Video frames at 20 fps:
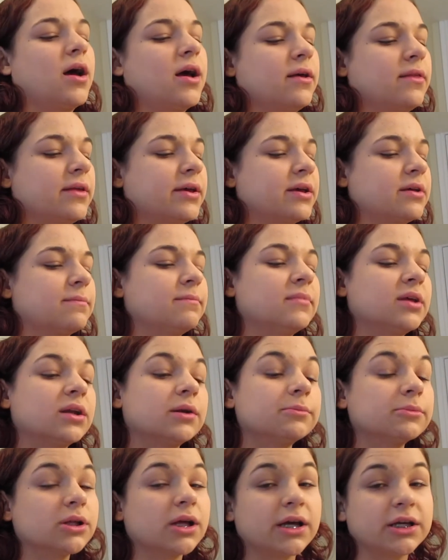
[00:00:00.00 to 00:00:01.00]
I like
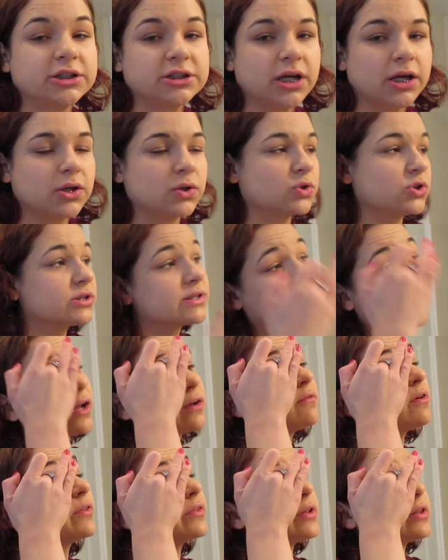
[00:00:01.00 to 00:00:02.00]
minimal eyeshadow, just kind
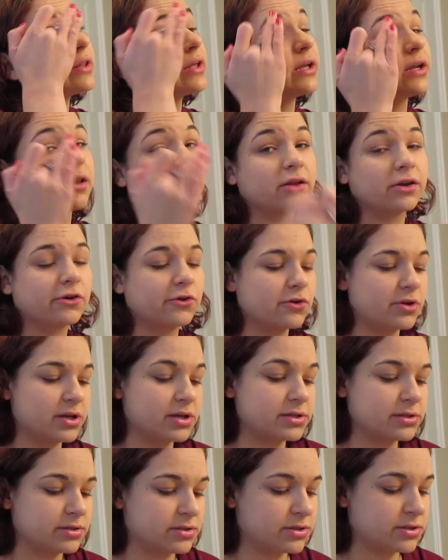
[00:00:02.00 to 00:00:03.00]
of on the lid and the
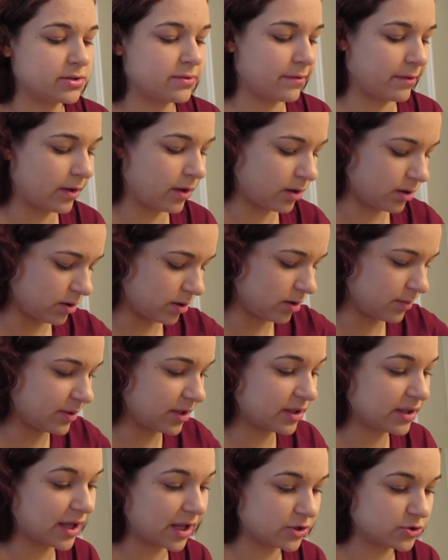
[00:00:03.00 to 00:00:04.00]
crease,
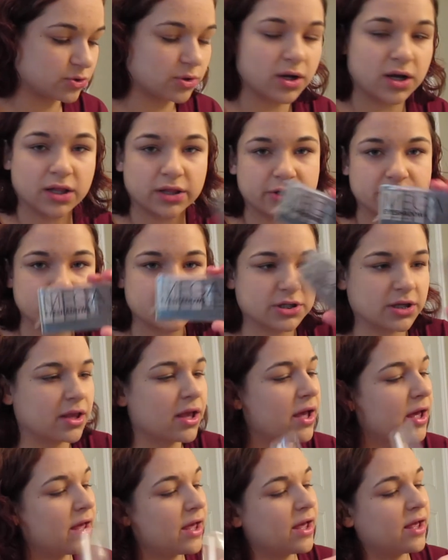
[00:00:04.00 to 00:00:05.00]
um, natural colors. And
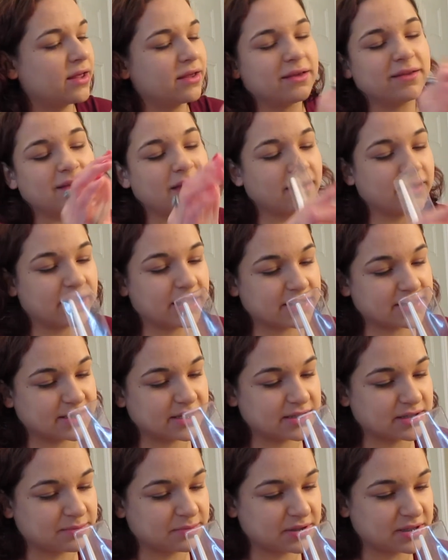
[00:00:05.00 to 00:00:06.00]
I, like I
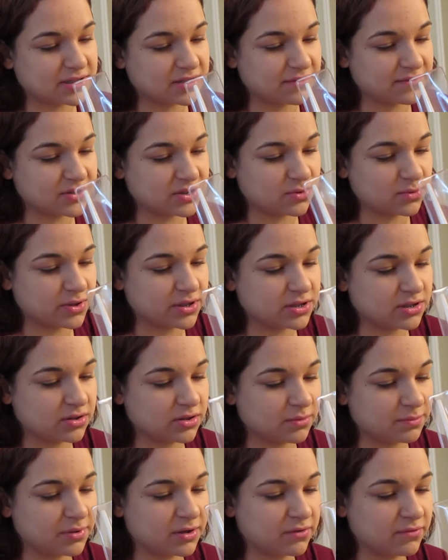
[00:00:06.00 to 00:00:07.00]
said, some of this stuff is going to
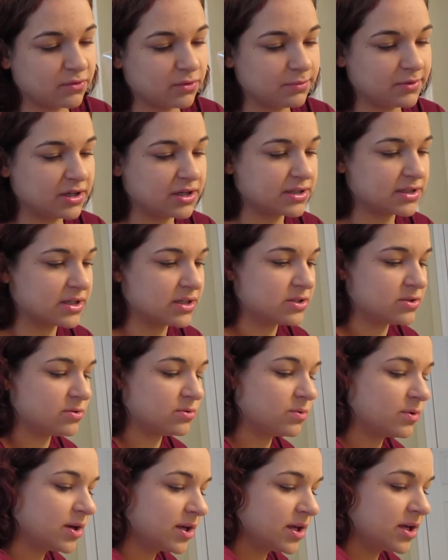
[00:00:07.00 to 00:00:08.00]
look pitiful because I
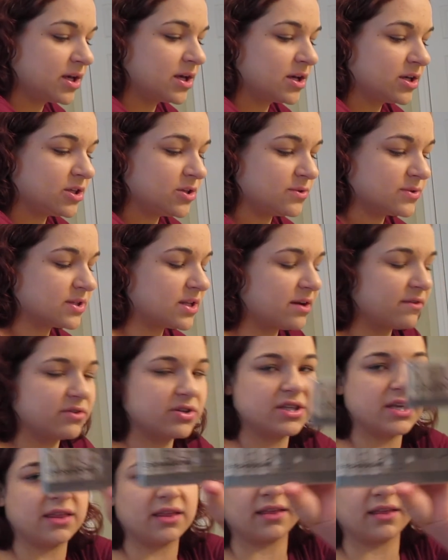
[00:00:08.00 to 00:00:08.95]
do use it every day